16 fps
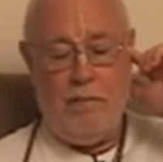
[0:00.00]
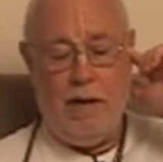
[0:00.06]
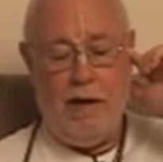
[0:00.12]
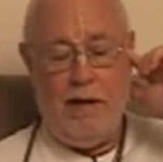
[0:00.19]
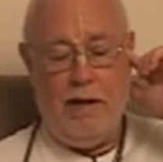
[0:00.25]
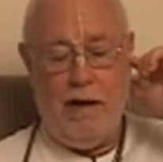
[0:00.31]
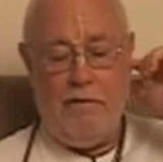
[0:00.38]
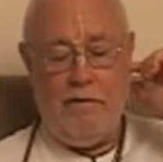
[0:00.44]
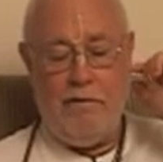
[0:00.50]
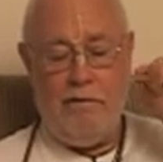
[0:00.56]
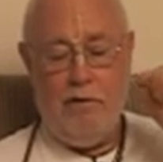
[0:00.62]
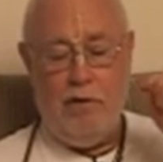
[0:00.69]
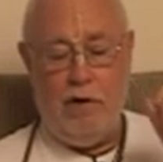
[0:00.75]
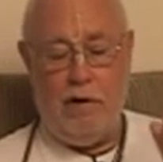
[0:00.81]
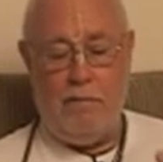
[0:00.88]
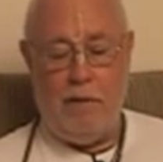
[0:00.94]
my left
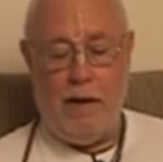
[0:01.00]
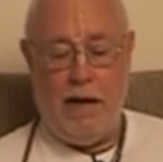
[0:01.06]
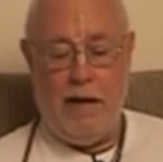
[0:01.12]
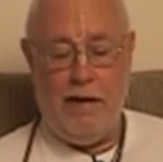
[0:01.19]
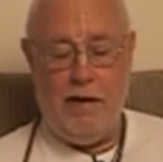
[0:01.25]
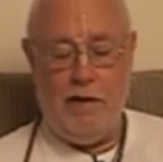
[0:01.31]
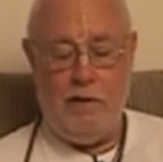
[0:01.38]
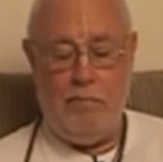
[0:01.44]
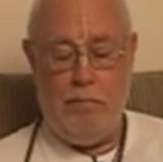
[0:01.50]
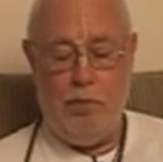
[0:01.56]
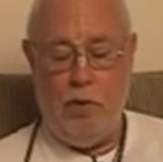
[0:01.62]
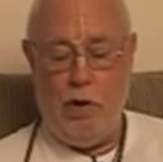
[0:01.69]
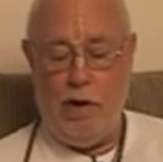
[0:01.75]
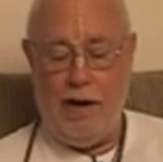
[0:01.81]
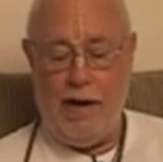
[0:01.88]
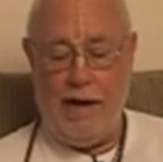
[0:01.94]
foot upon his
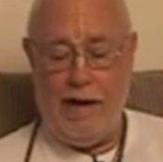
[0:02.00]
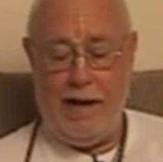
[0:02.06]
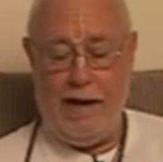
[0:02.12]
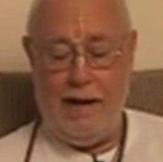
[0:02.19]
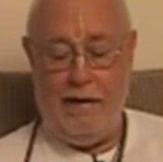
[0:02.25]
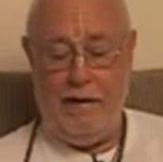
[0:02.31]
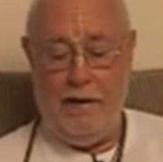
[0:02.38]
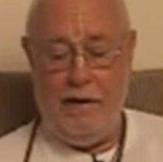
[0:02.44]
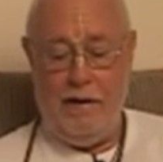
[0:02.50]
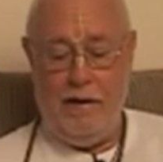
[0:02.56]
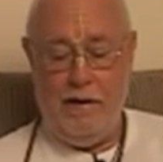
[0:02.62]
broad head,